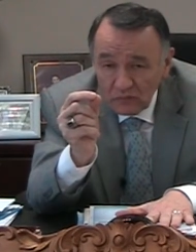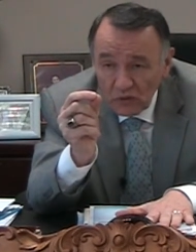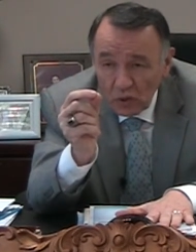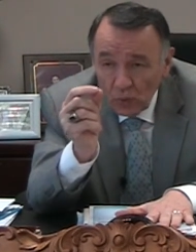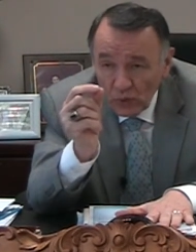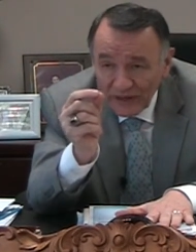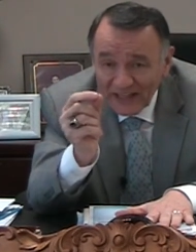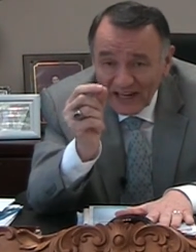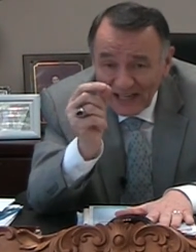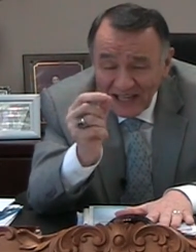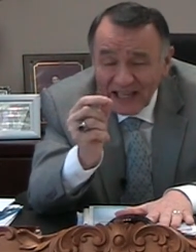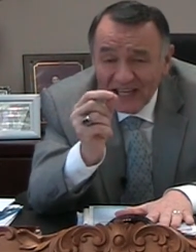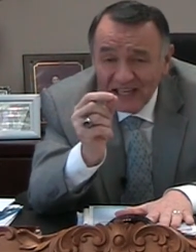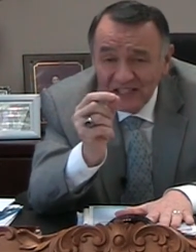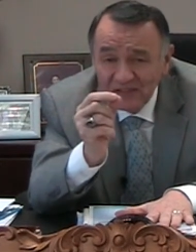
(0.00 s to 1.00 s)
where the
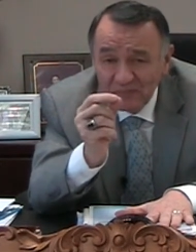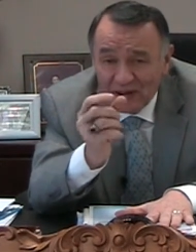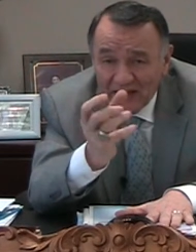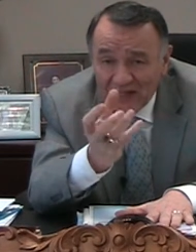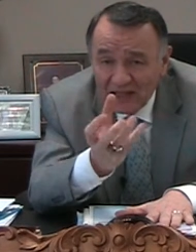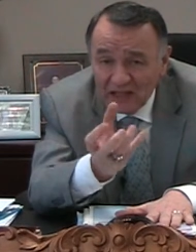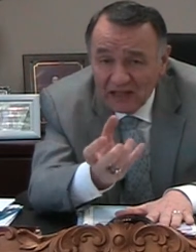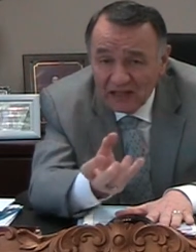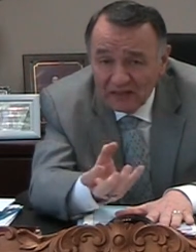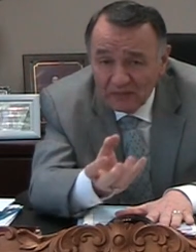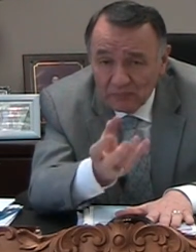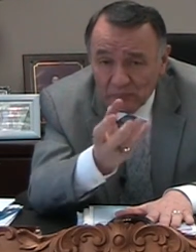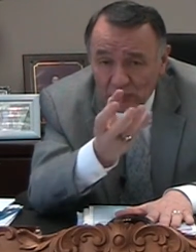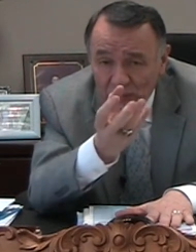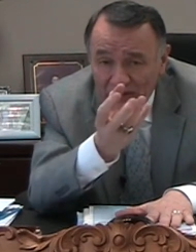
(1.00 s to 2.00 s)
leak is by
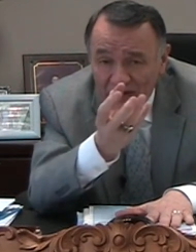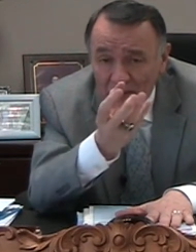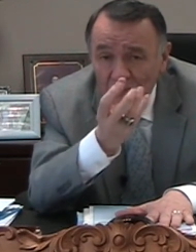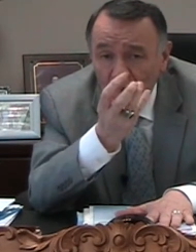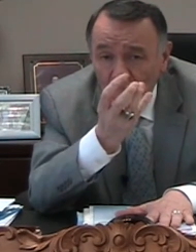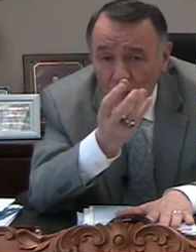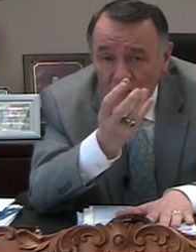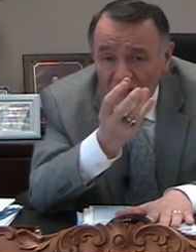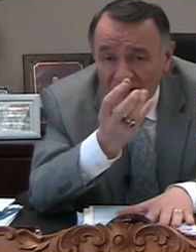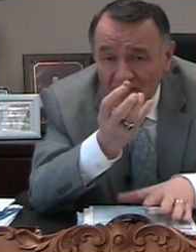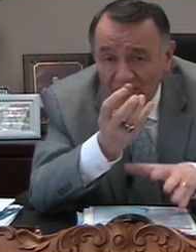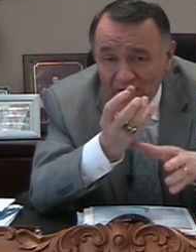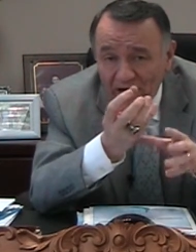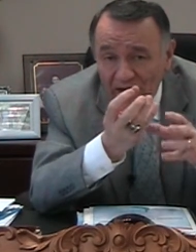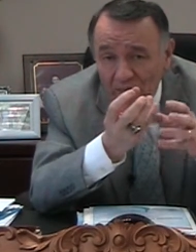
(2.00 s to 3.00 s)
putting a balloon and
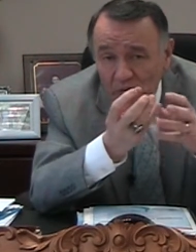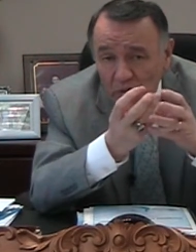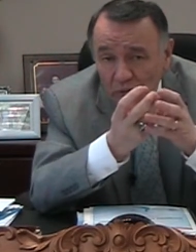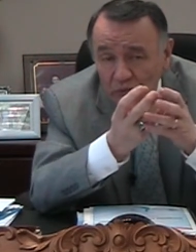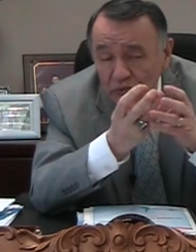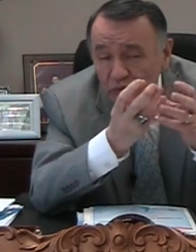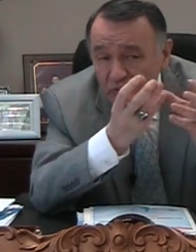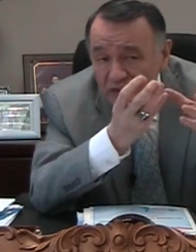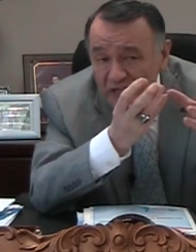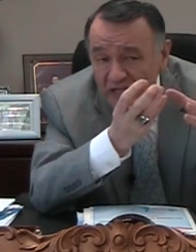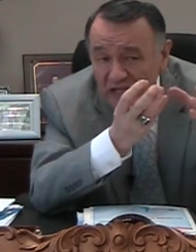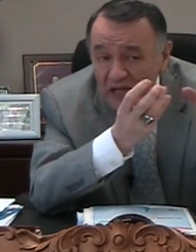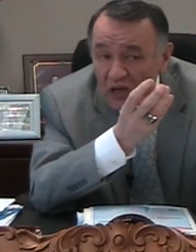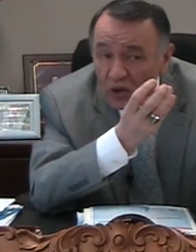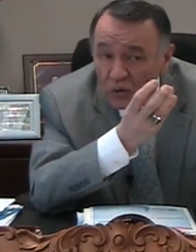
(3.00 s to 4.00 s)
inflating a balloon to
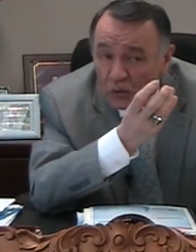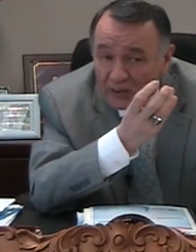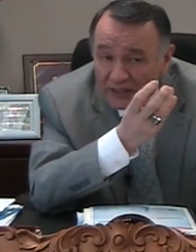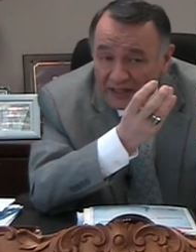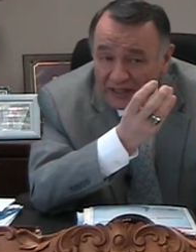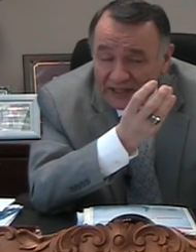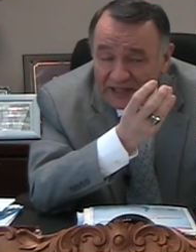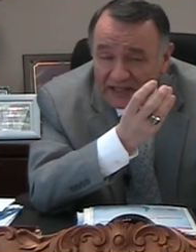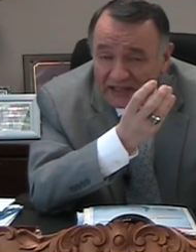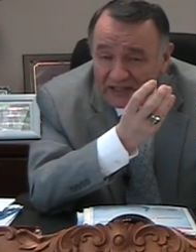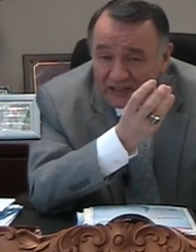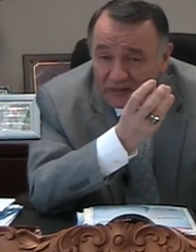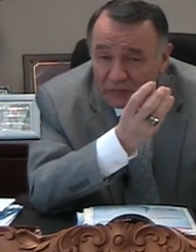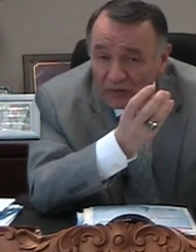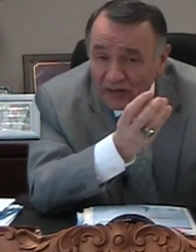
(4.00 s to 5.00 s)
see where the leak
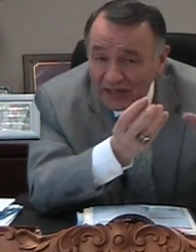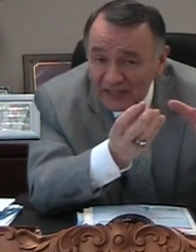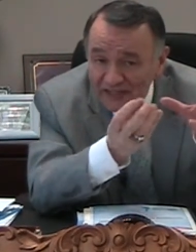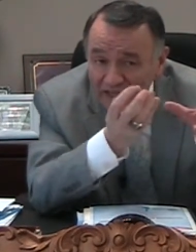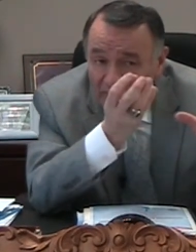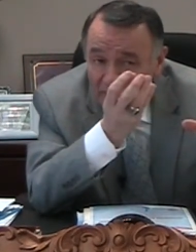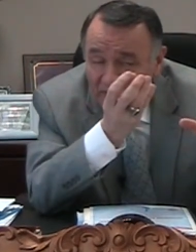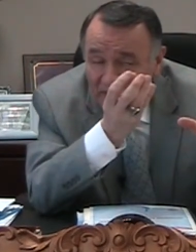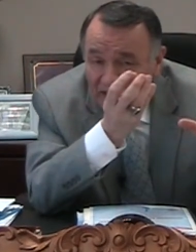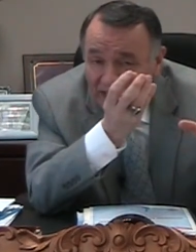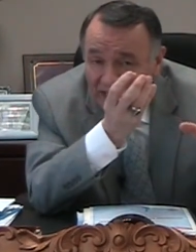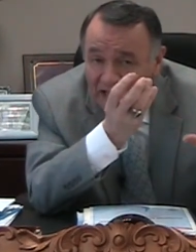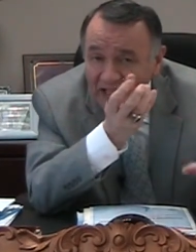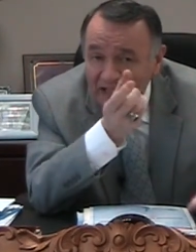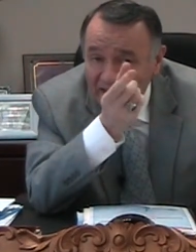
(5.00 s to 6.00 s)
is. If we can stop the
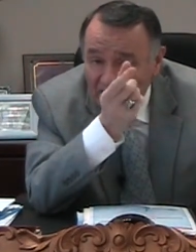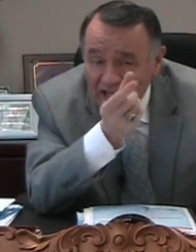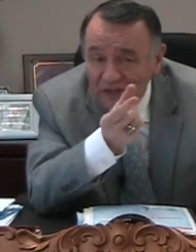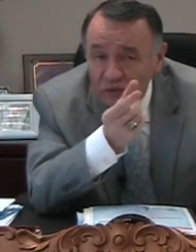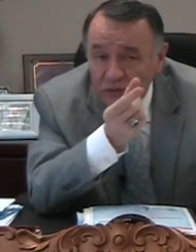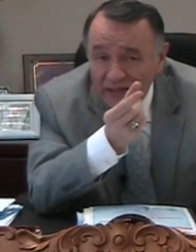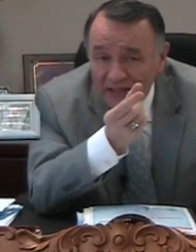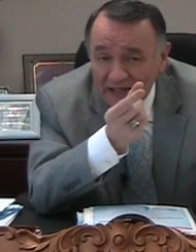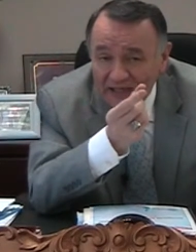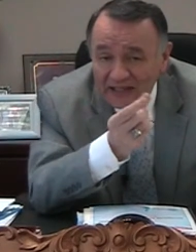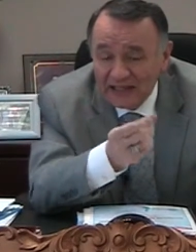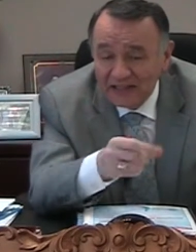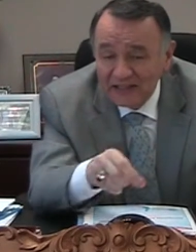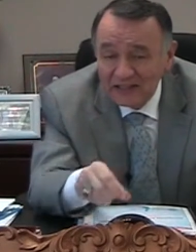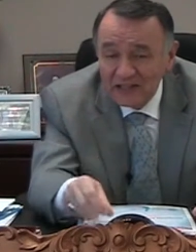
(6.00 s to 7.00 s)
leak, that's where the leak
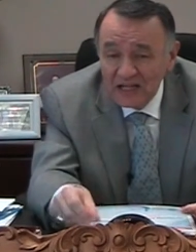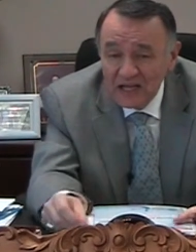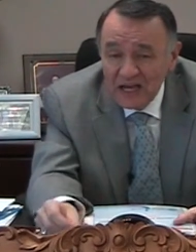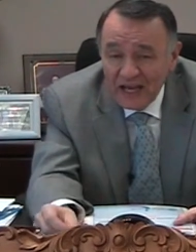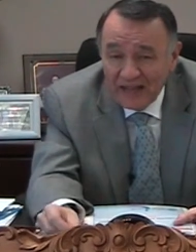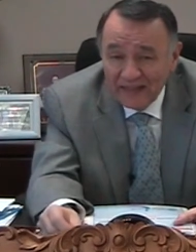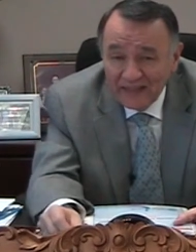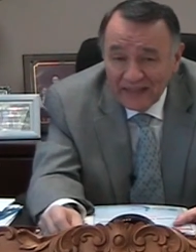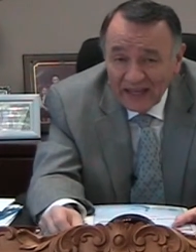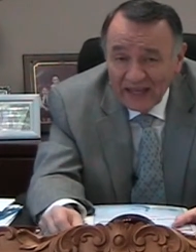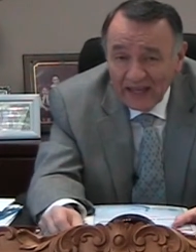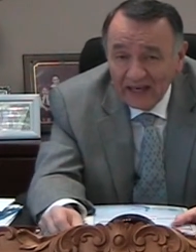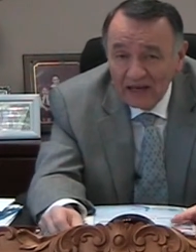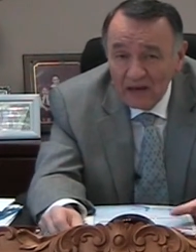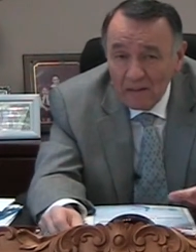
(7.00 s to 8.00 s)
is. And
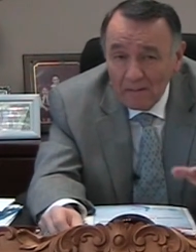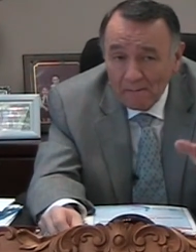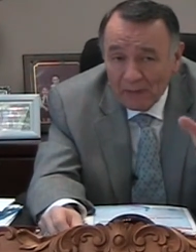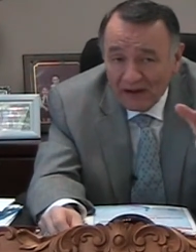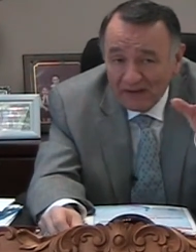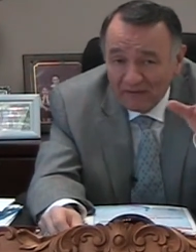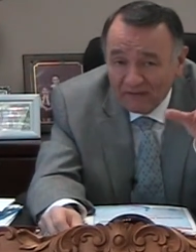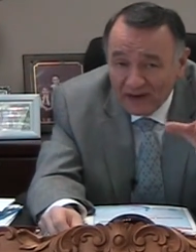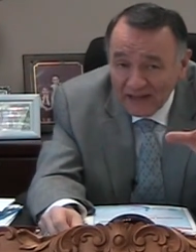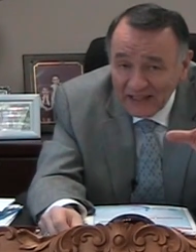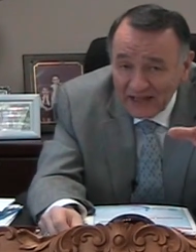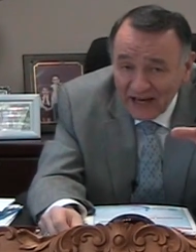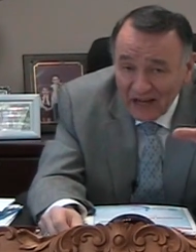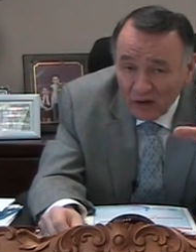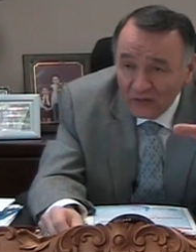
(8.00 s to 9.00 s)
then by
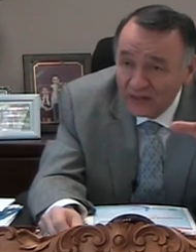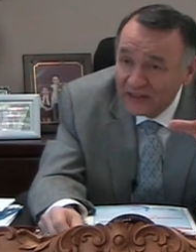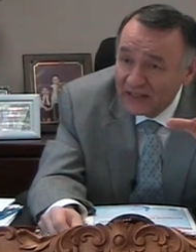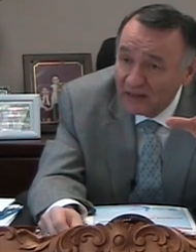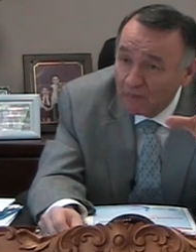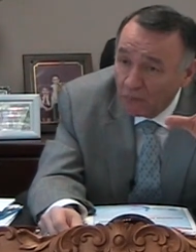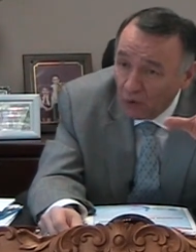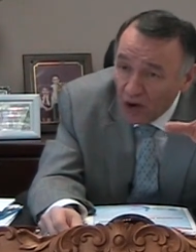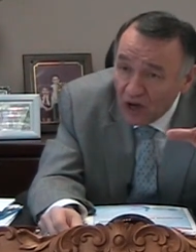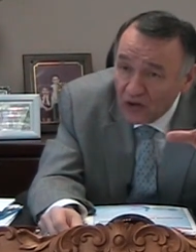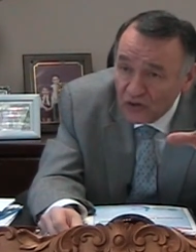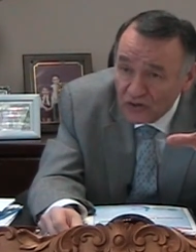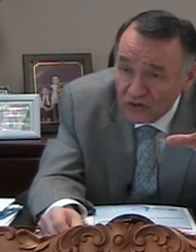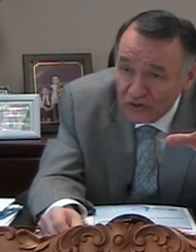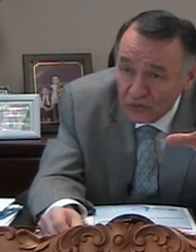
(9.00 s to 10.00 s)
finding out the
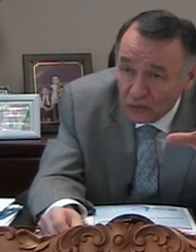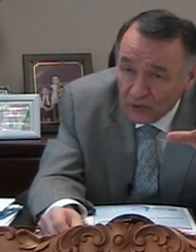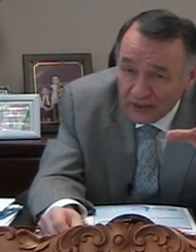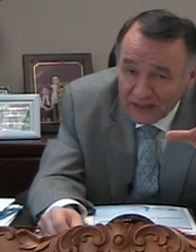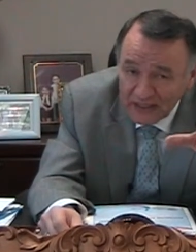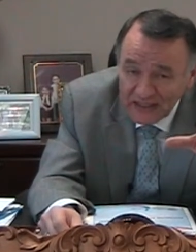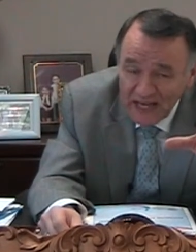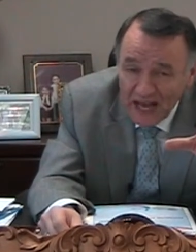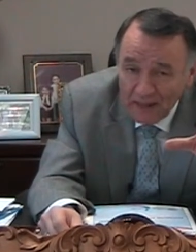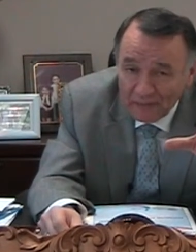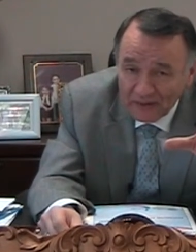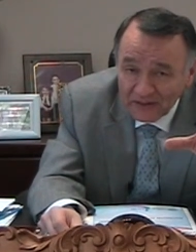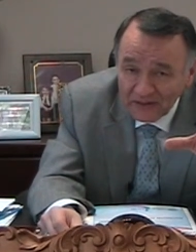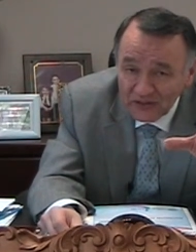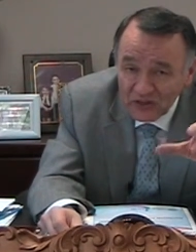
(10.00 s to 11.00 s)
bronchus where this
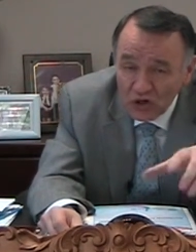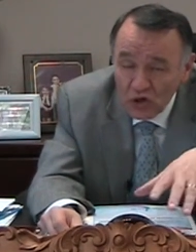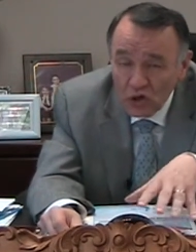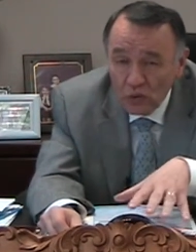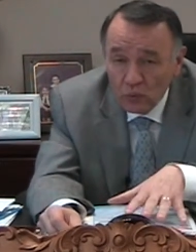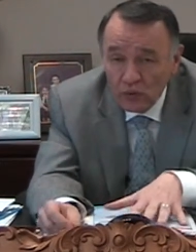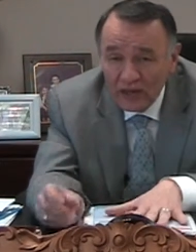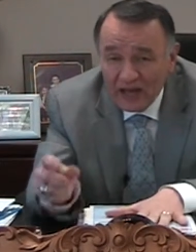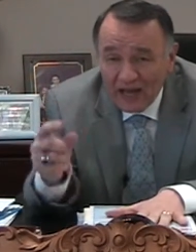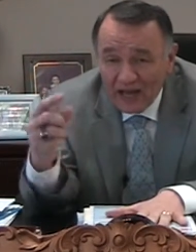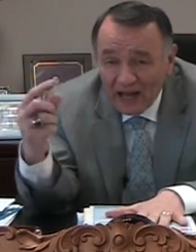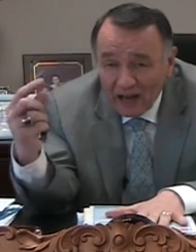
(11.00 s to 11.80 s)
happens, we can